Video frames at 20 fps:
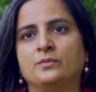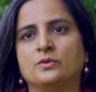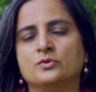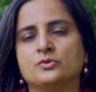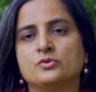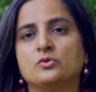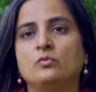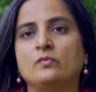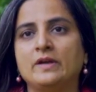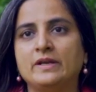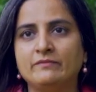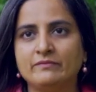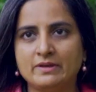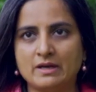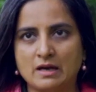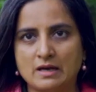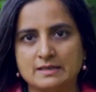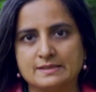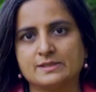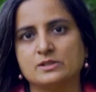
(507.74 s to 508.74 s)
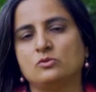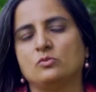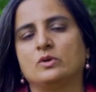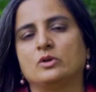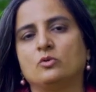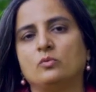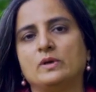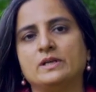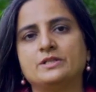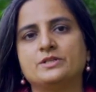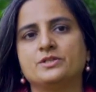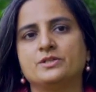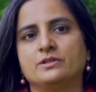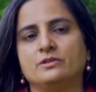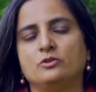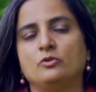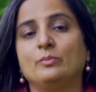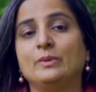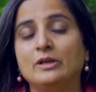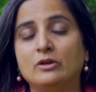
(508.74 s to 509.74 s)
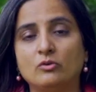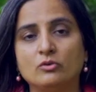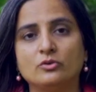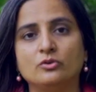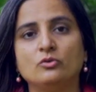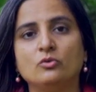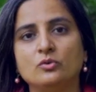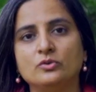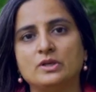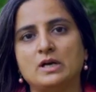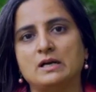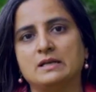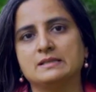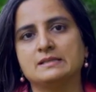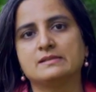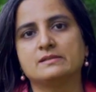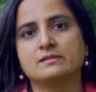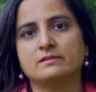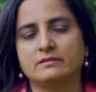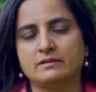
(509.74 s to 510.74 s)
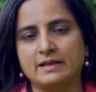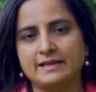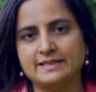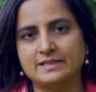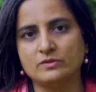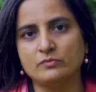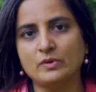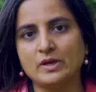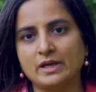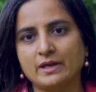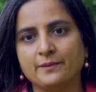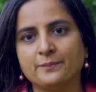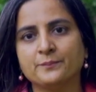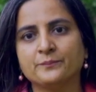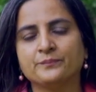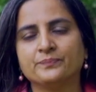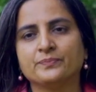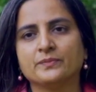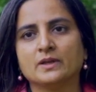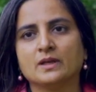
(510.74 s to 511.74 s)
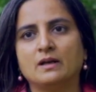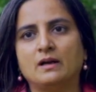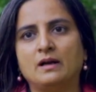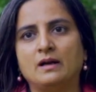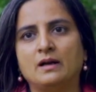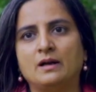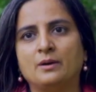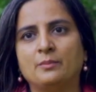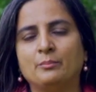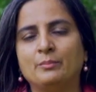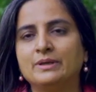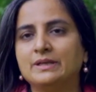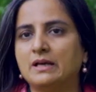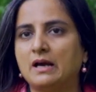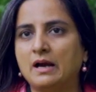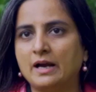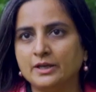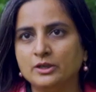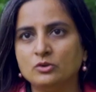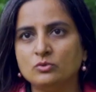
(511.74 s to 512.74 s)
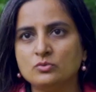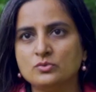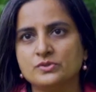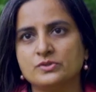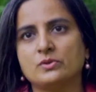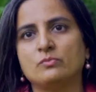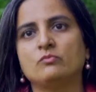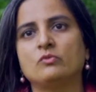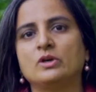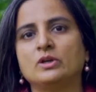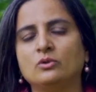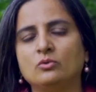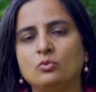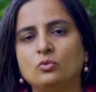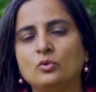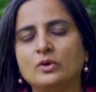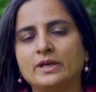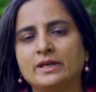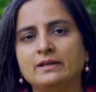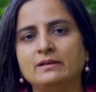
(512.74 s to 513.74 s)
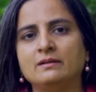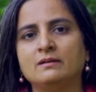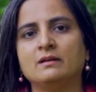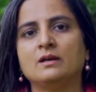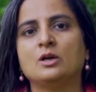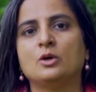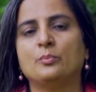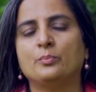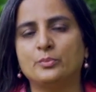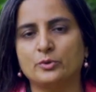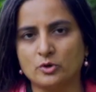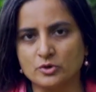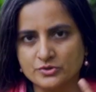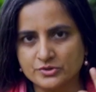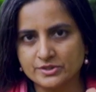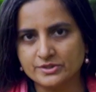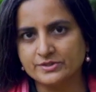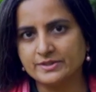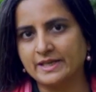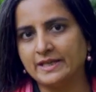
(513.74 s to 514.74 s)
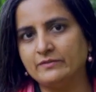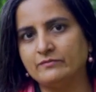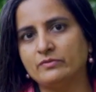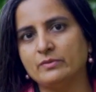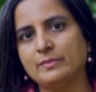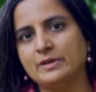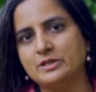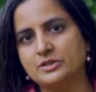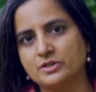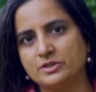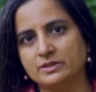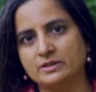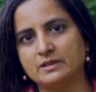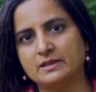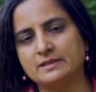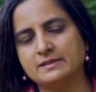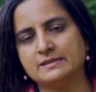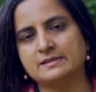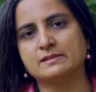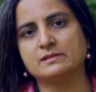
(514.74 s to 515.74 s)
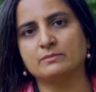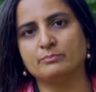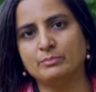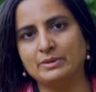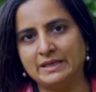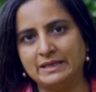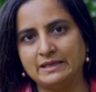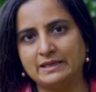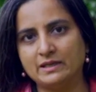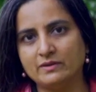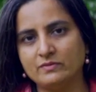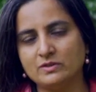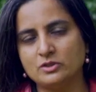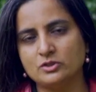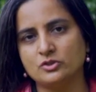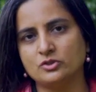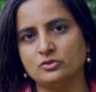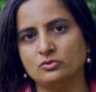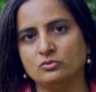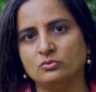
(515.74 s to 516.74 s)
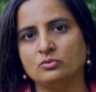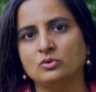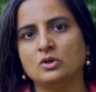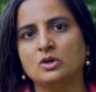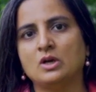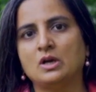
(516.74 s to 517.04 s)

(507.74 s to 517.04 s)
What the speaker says: So when we ask you a question, you may not know the answer right away, but are you someone who can process the information that's being given to you